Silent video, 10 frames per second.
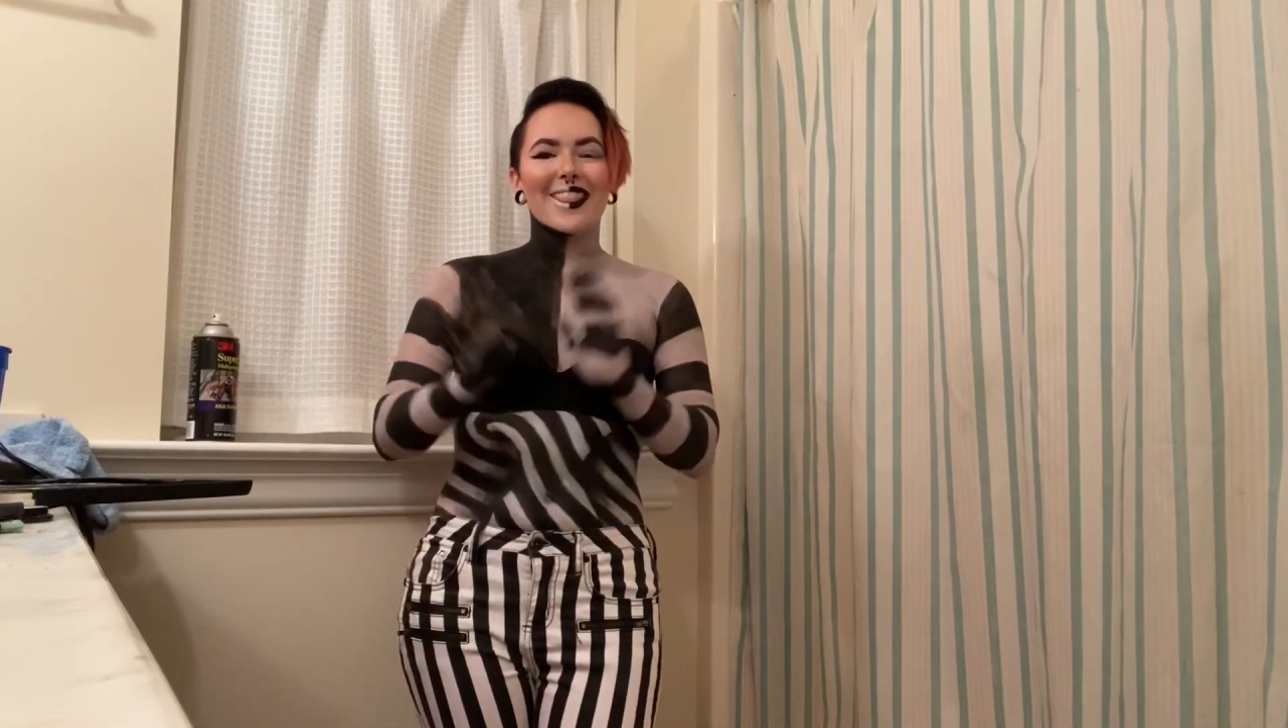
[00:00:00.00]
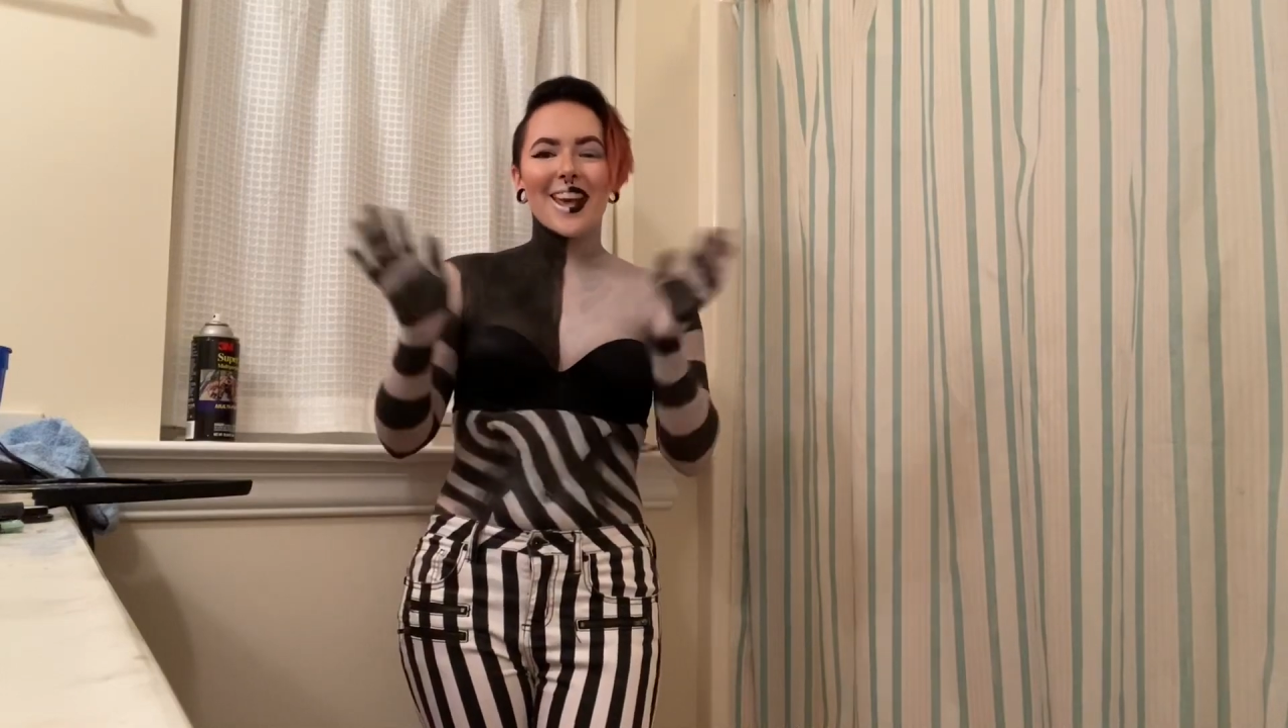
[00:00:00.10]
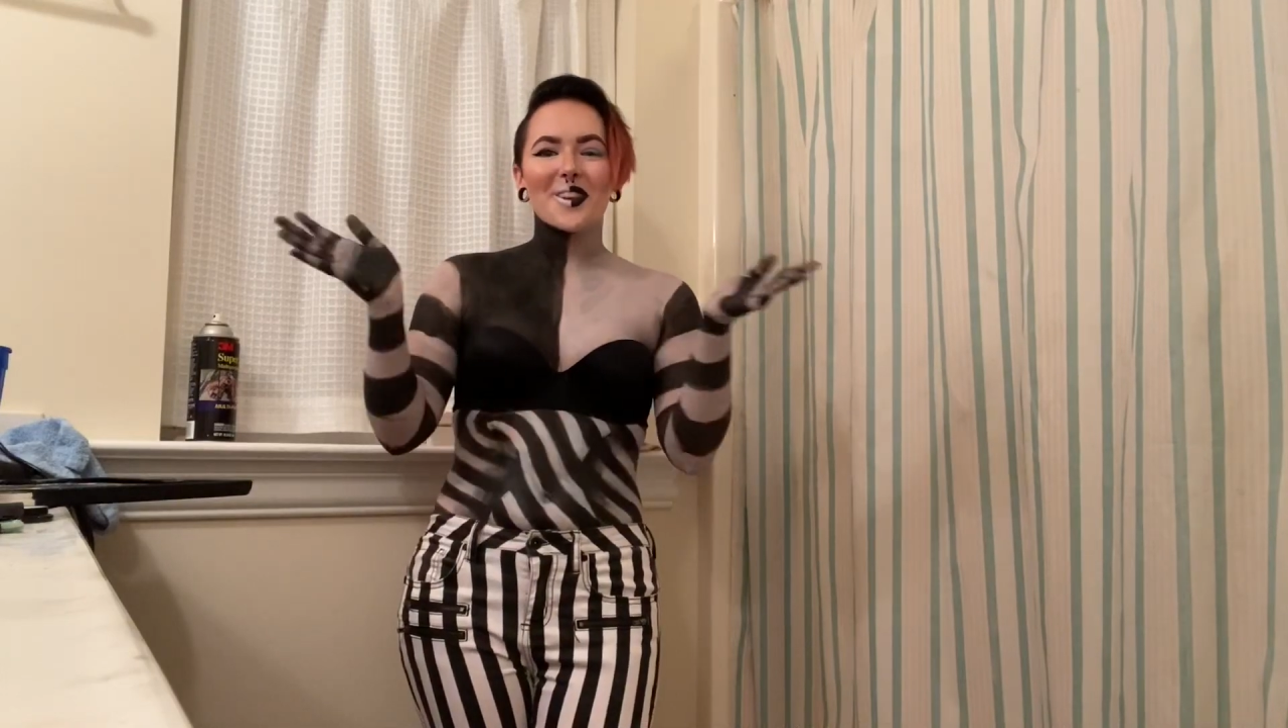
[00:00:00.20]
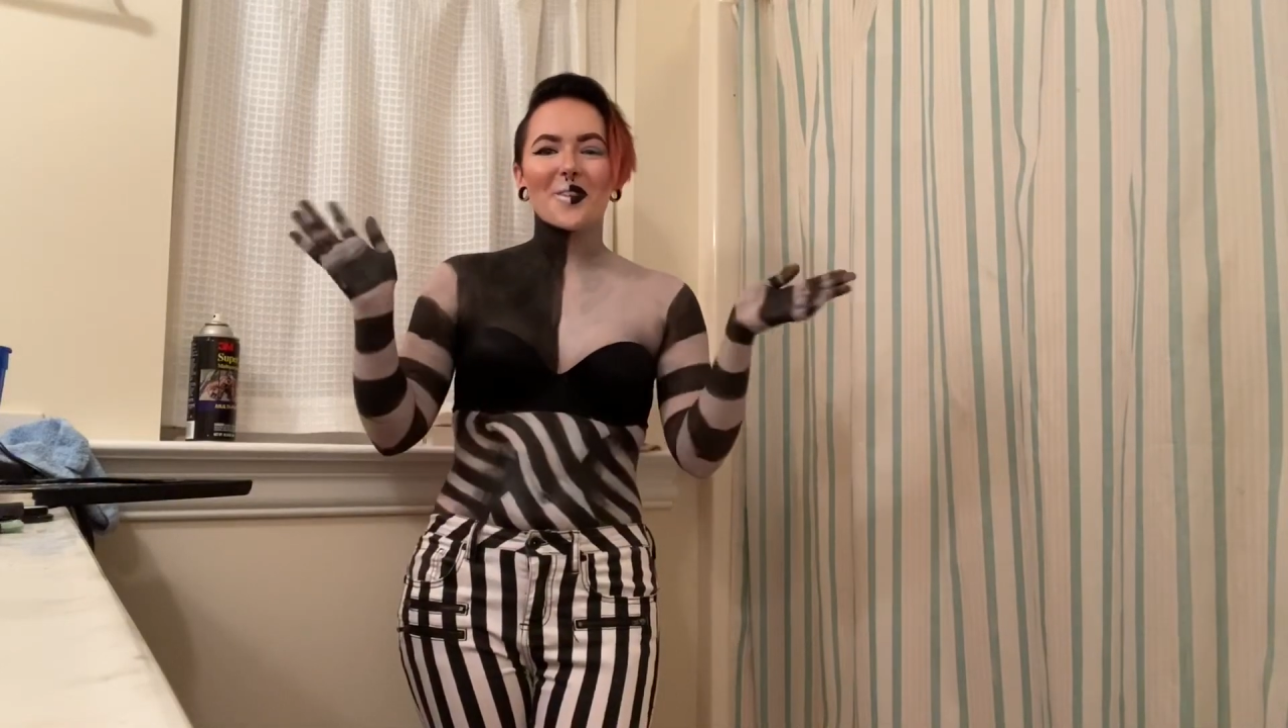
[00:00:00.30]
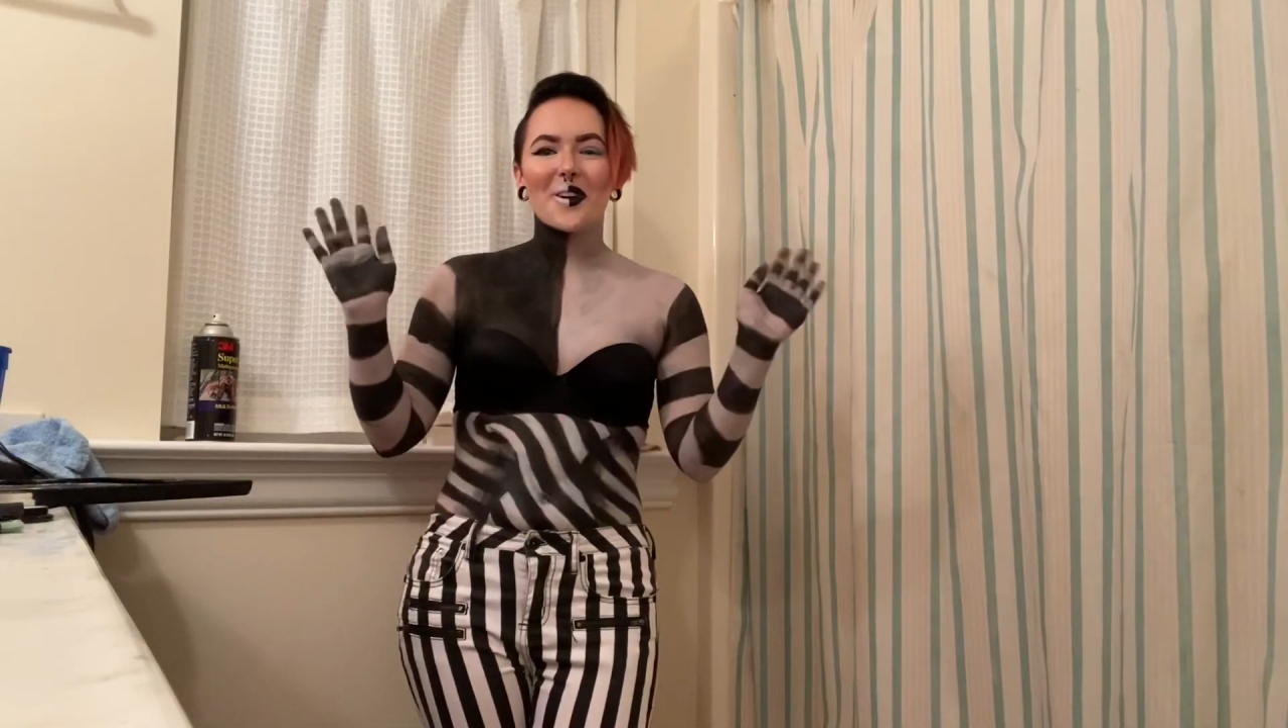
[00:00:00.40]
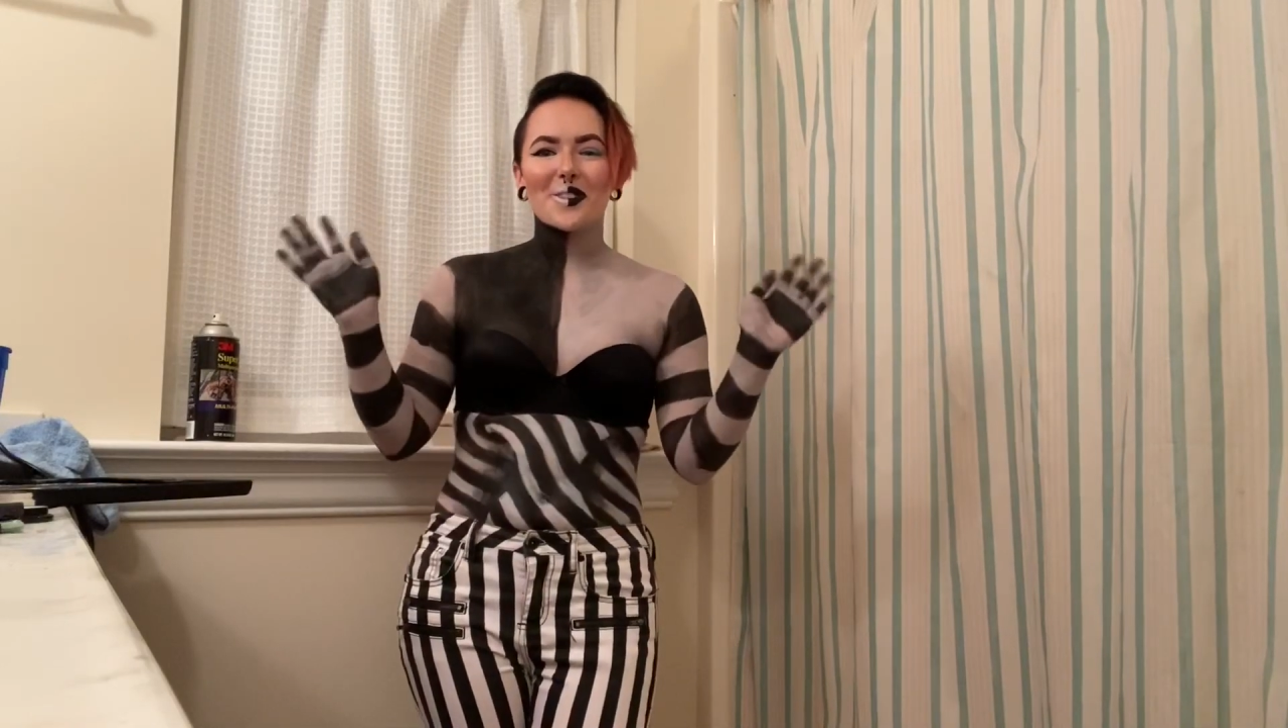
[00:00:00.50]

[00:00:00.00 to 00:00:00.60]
thank you all